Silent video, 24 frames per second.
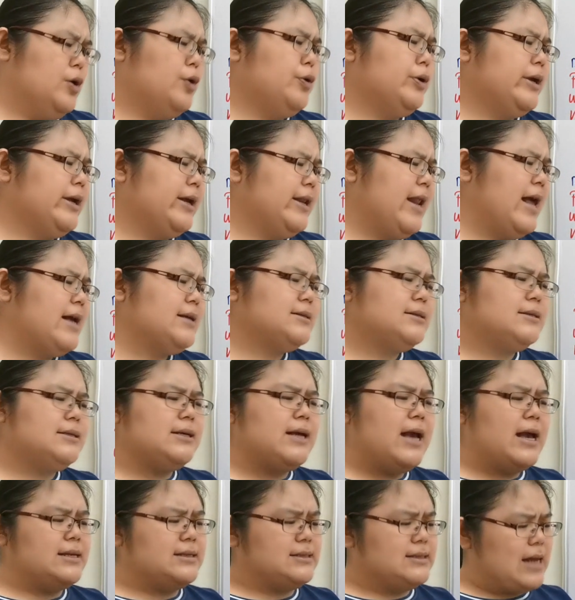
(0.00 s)
Okay, let's
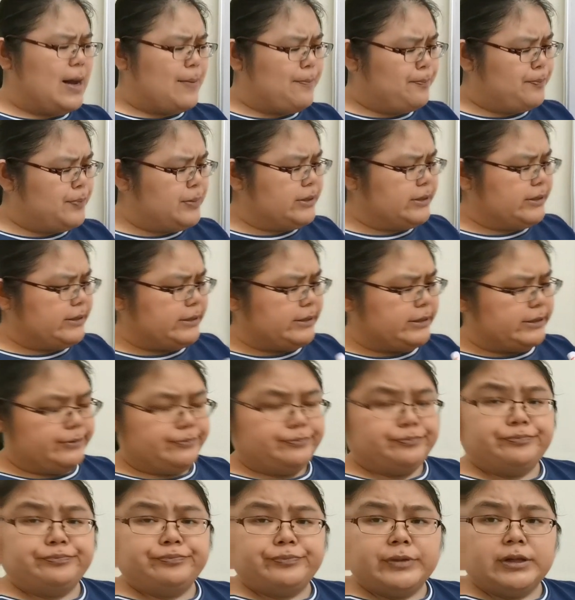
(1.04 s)
see example here.
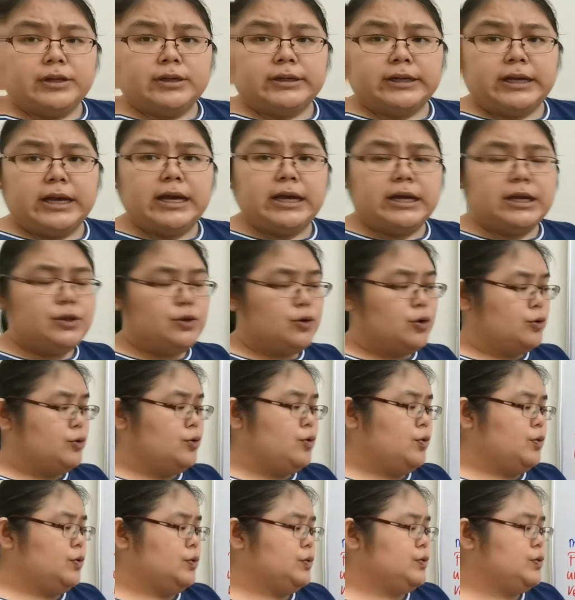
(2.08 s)
Okay, in your
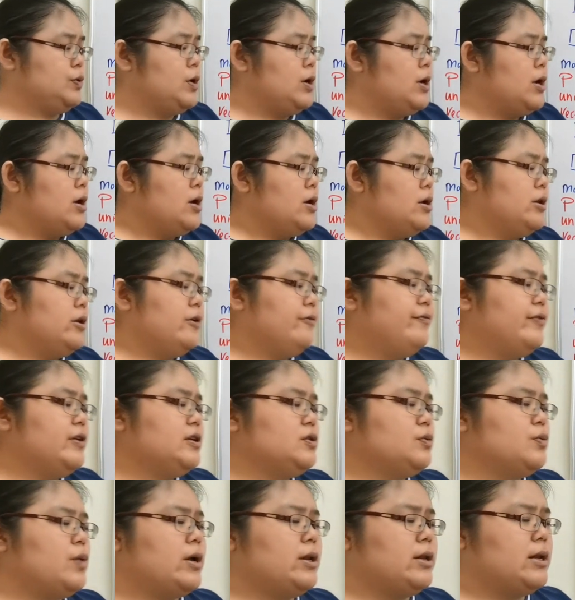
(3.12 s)
notes. The
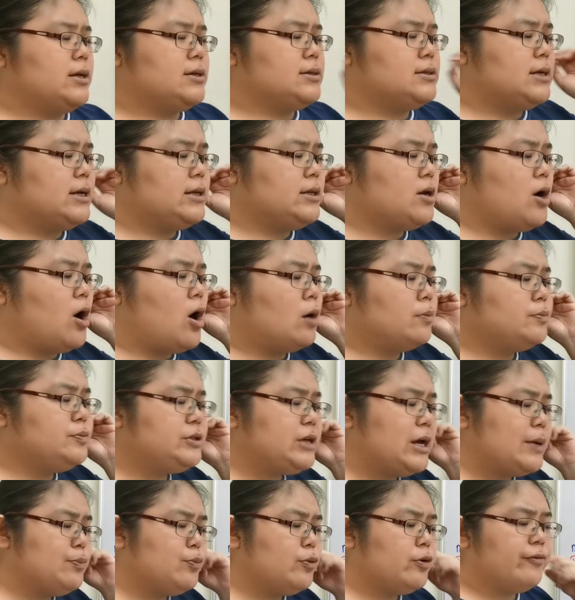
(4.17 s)
first one, they say the
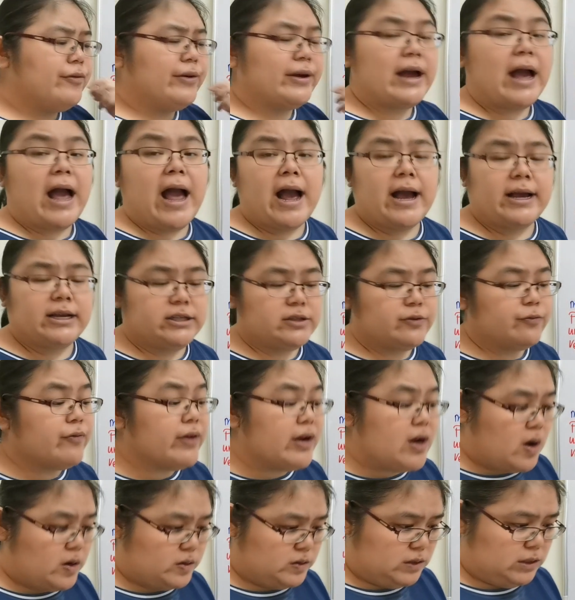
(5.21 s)
object moving highest
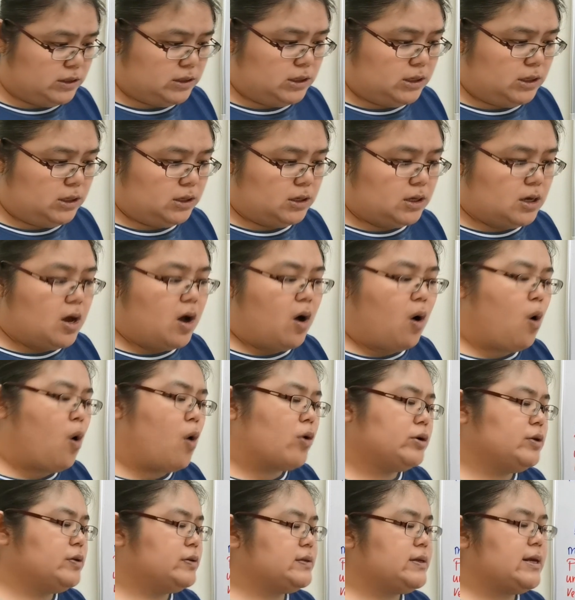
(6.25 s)
velocity,
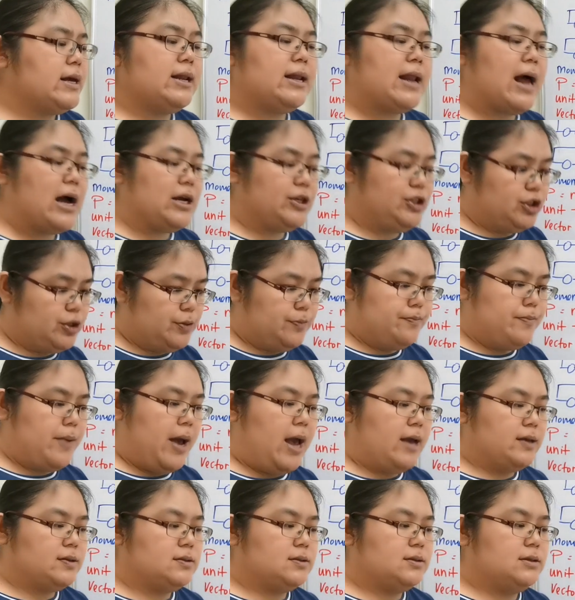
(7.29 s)
or you say larger
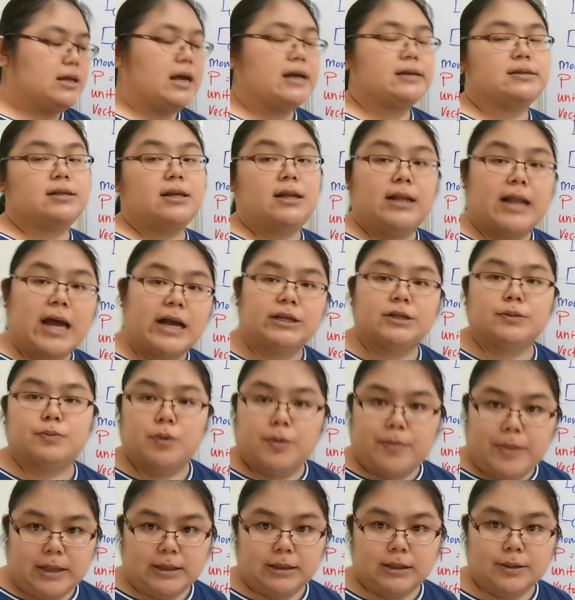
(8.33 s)
mass, that's a large
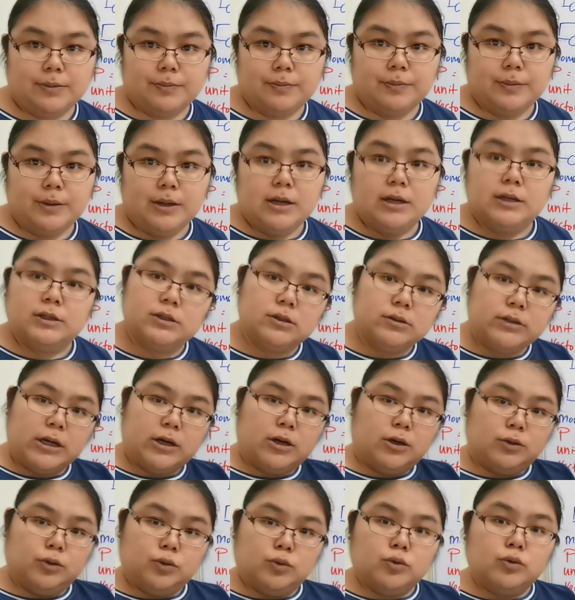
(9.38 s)
momentum. So
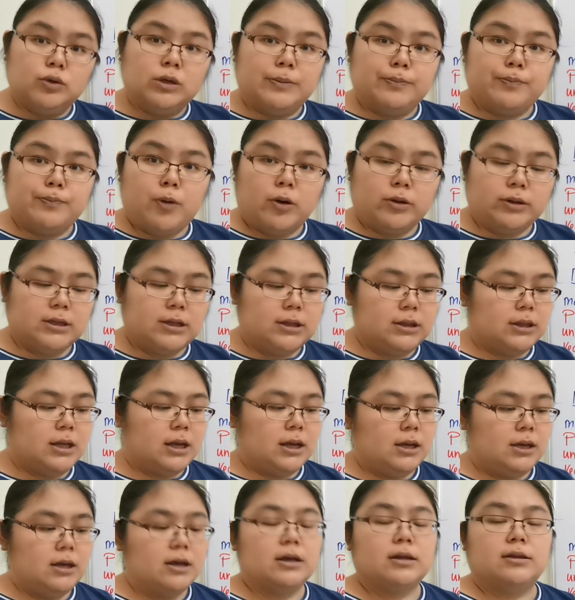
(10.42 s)
there are two important
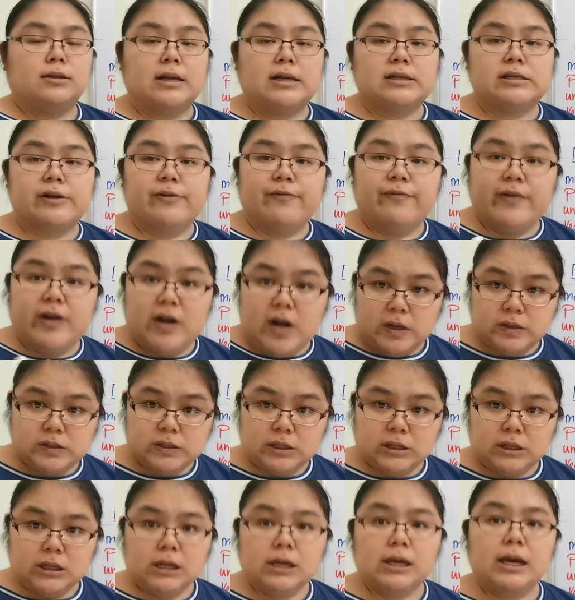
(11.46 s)
things. There's a
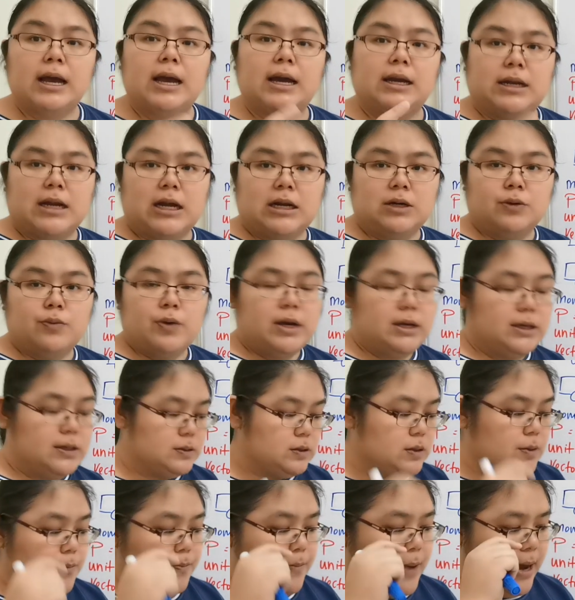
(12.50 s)
velocity, another one
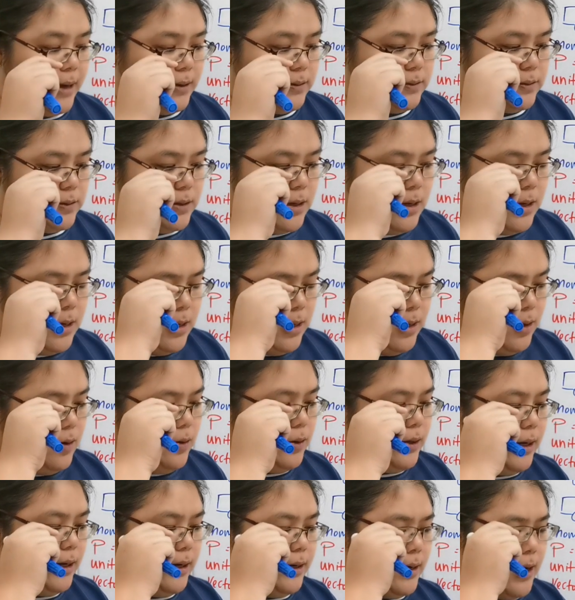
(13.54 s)
is a mass.
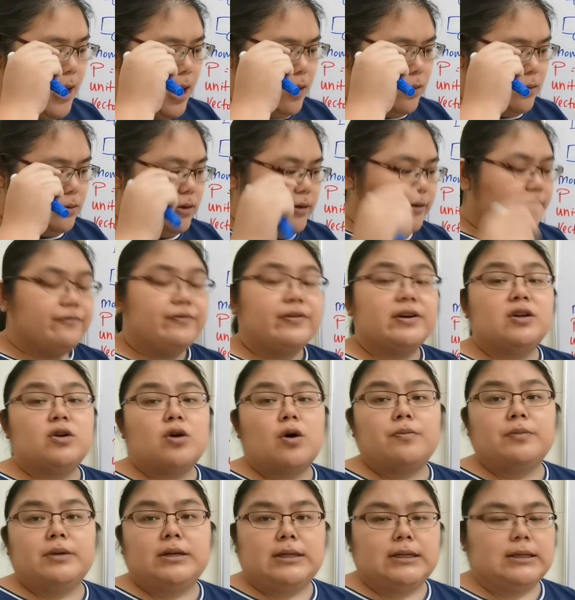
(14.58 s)
Okay, now,
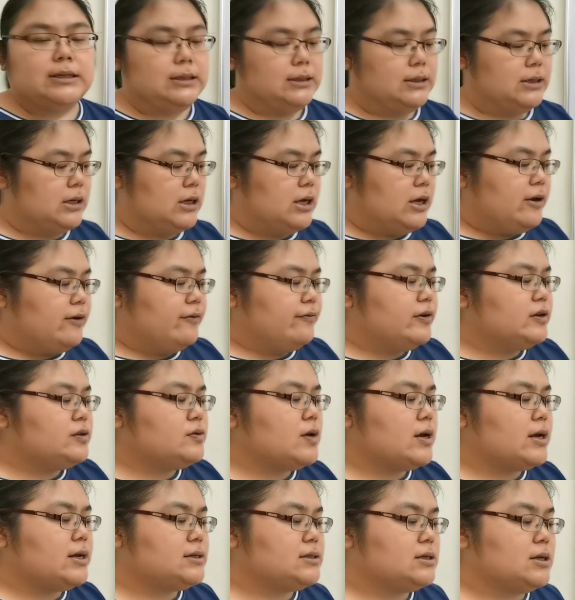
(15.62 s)
phenomena. First
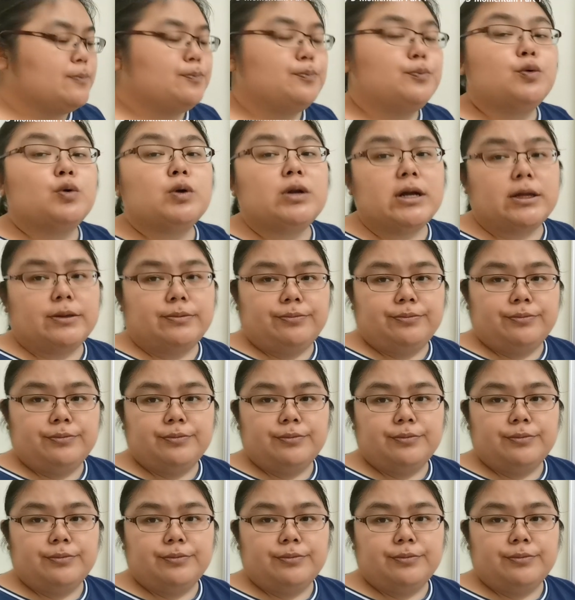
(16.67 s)
one is a bullet.